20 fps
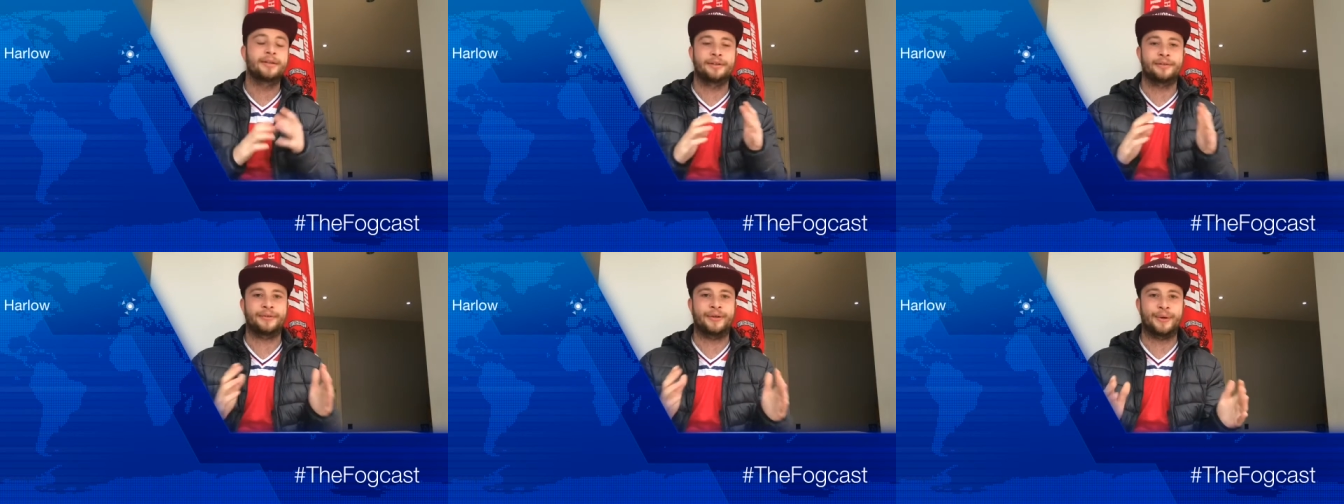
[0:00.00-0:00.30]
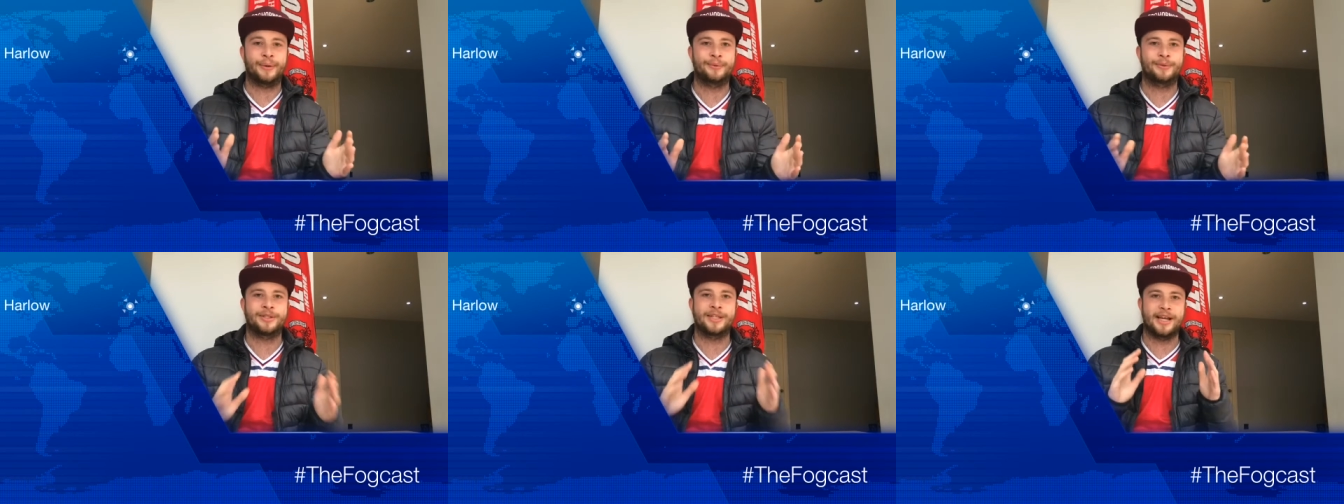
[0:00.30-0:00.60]
Of
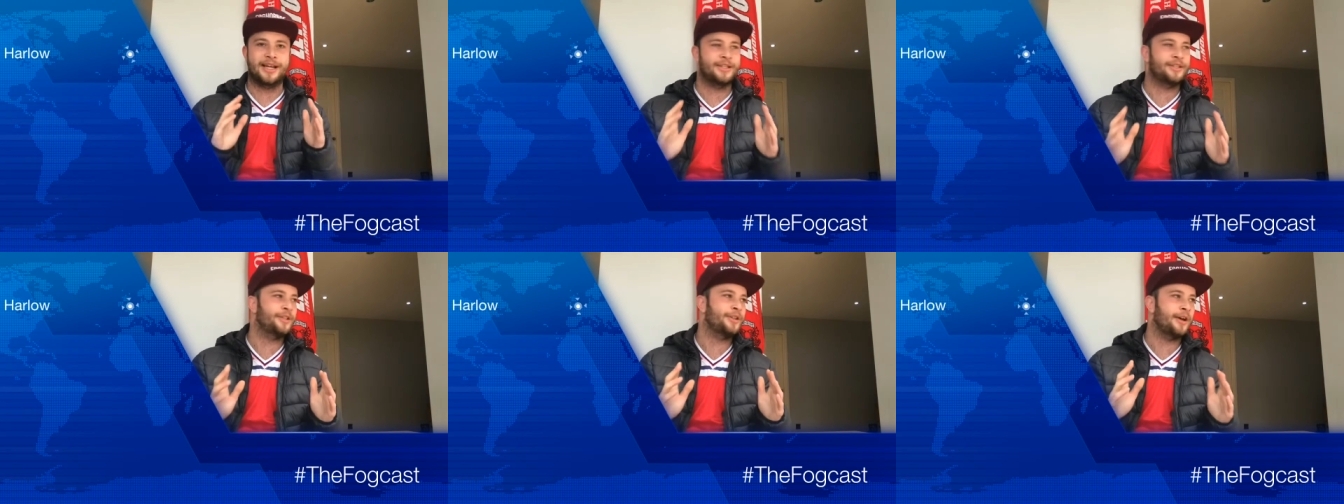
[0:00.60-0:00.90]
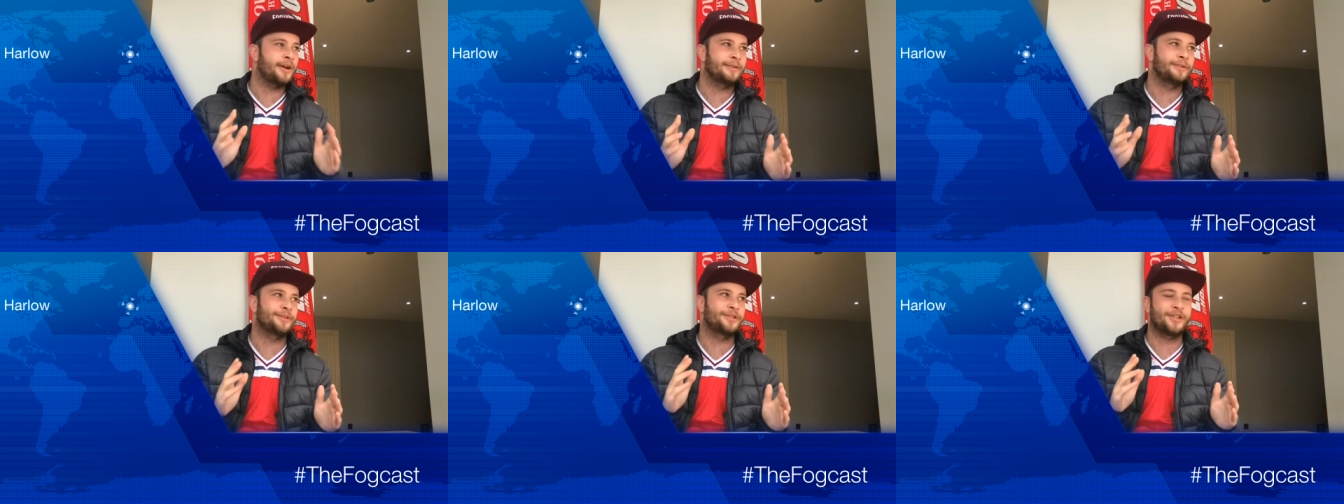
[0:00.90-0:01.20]
course, that is
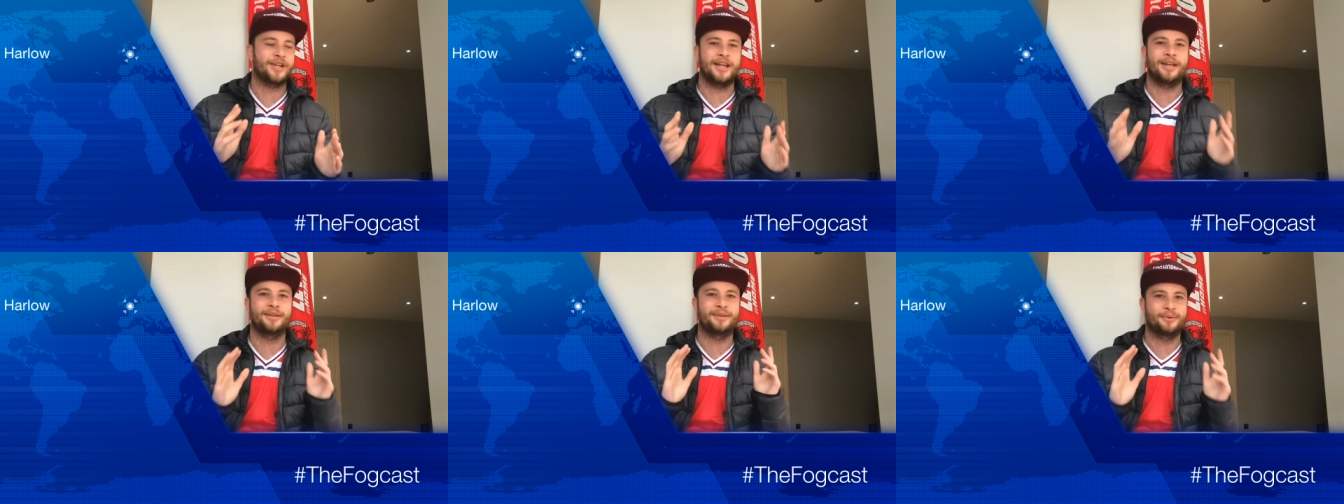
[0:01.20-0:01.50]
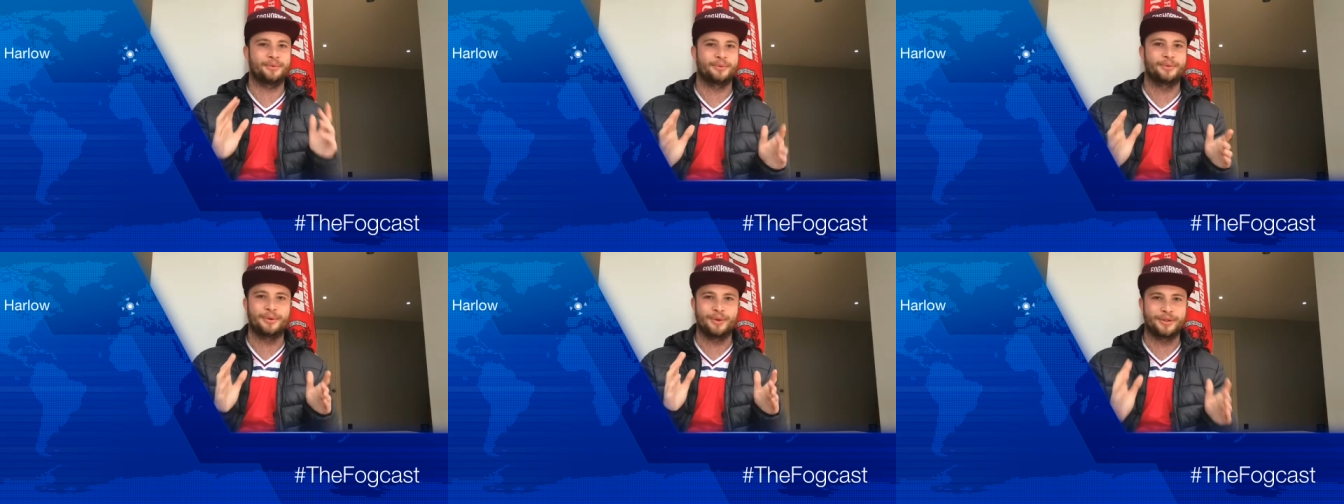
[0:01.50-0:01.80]
tongue-in-cheek.
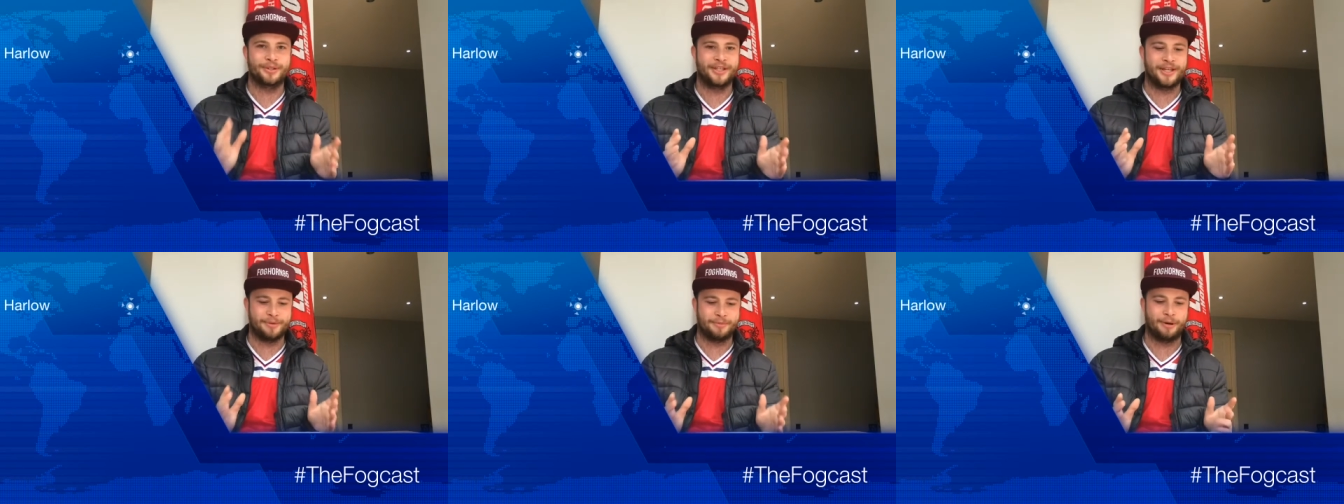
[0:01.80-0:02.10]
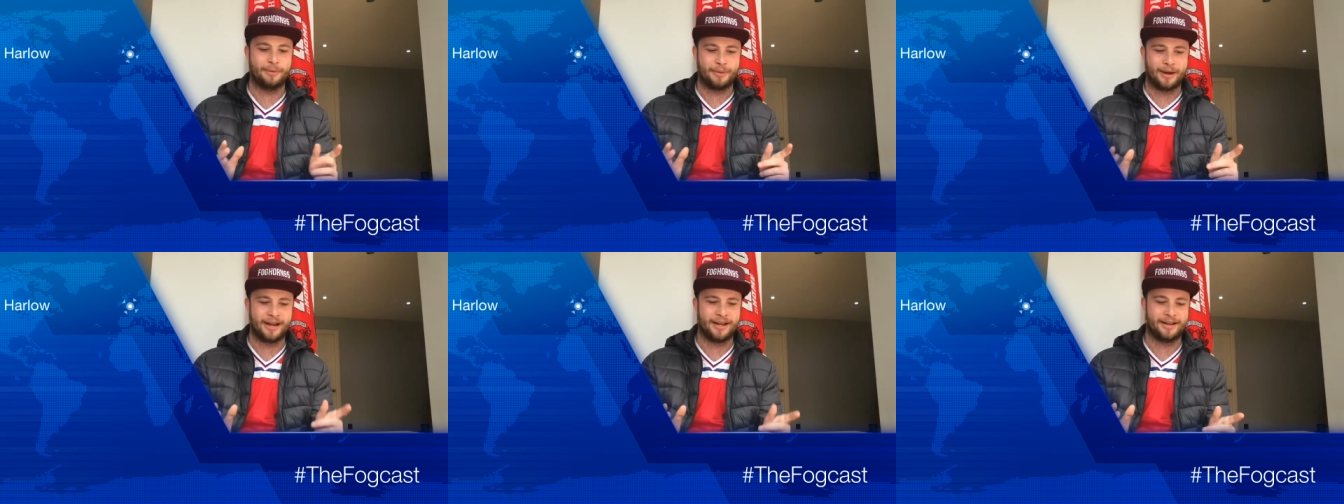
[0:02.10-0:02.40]
You will not see
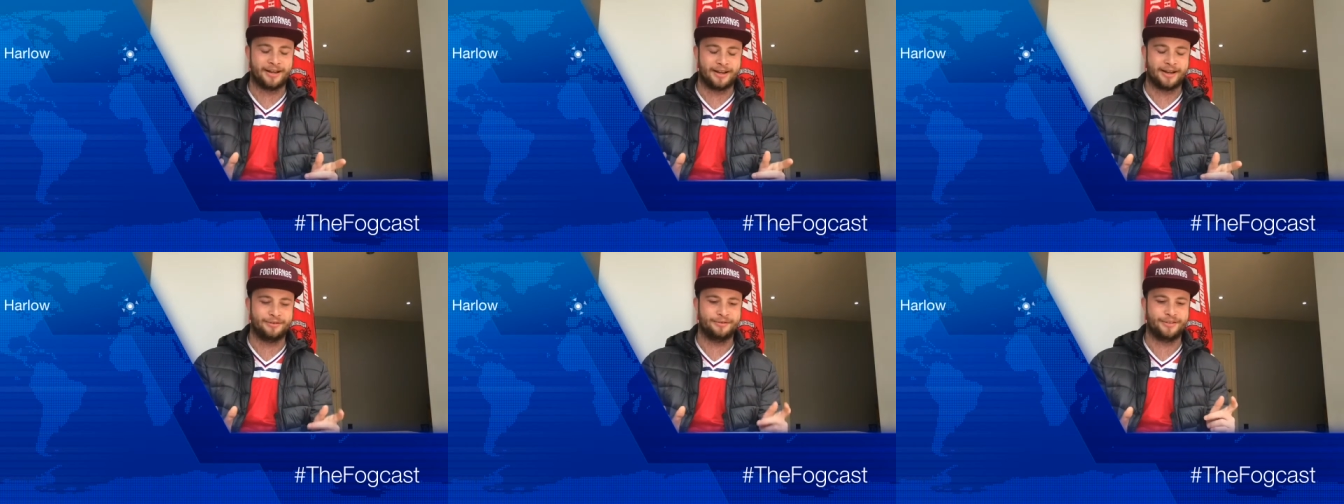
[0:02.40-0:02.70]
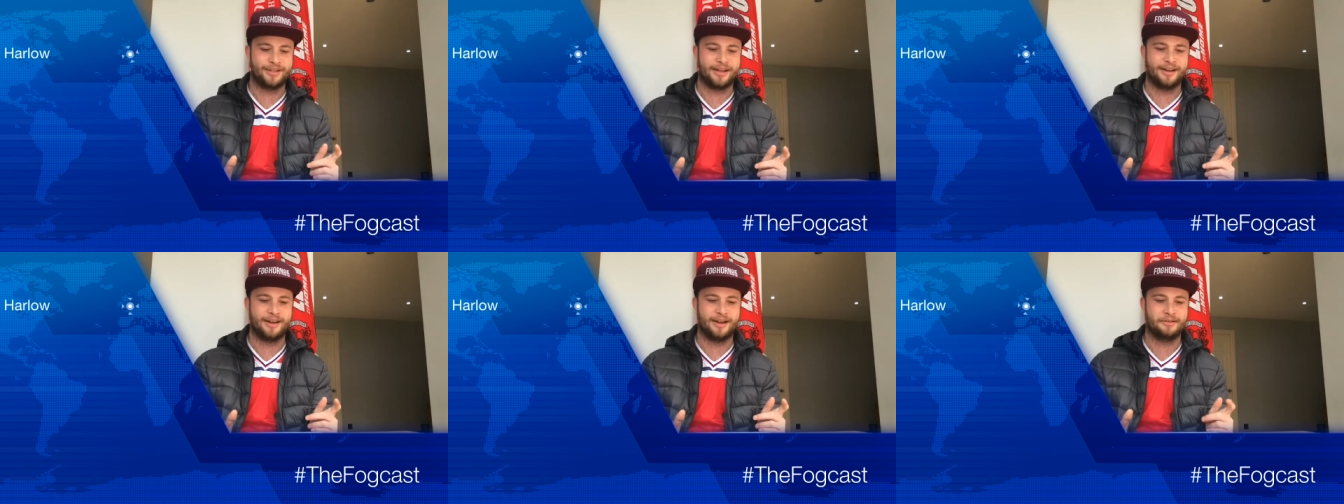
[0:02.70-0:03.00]
my bank
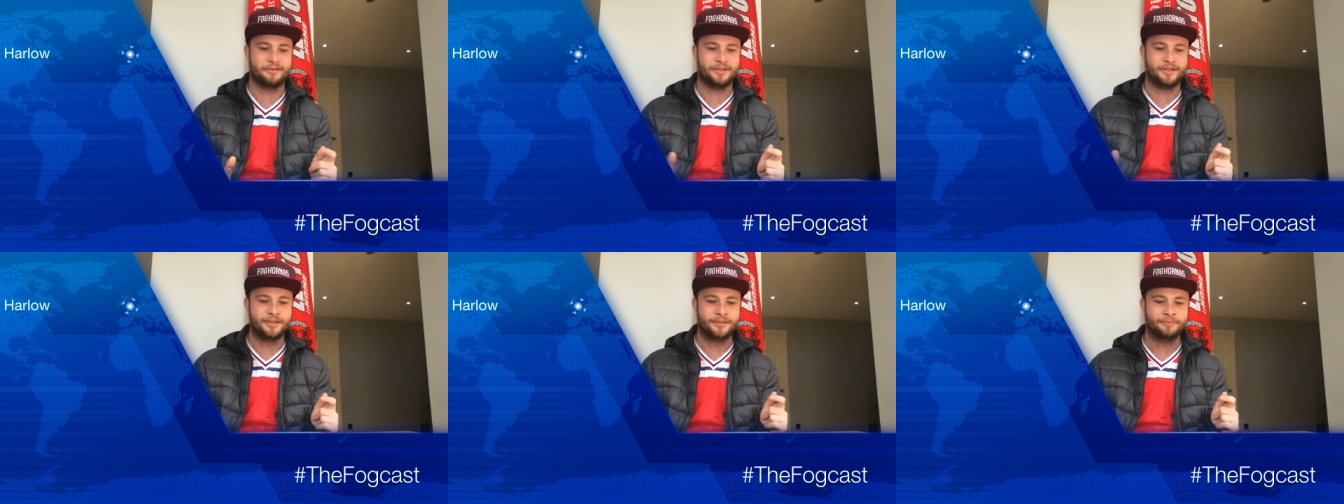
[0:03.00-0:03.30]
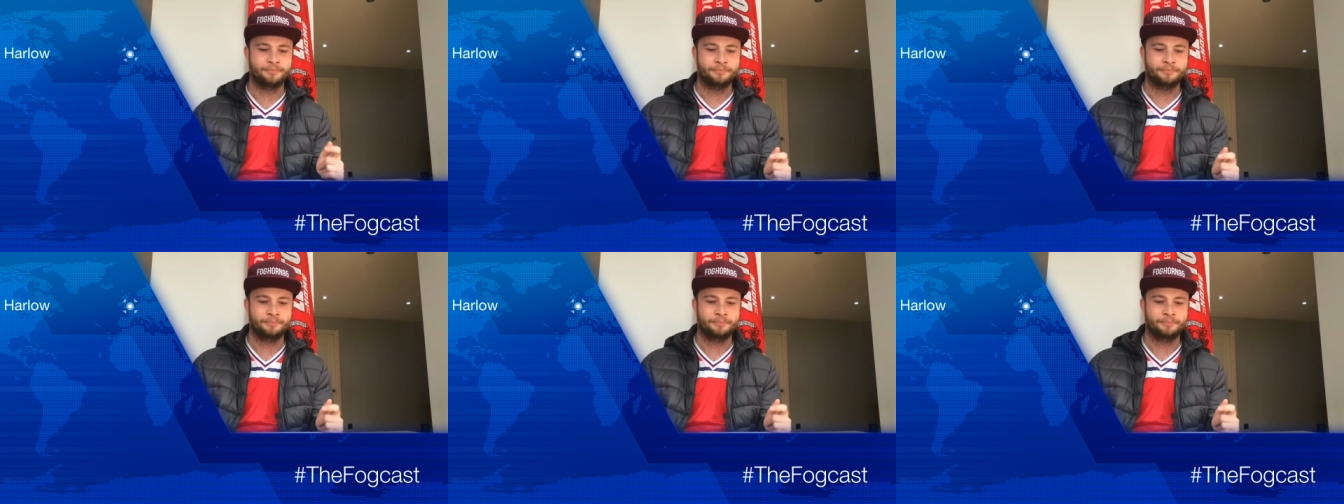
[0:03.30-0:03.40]
account details.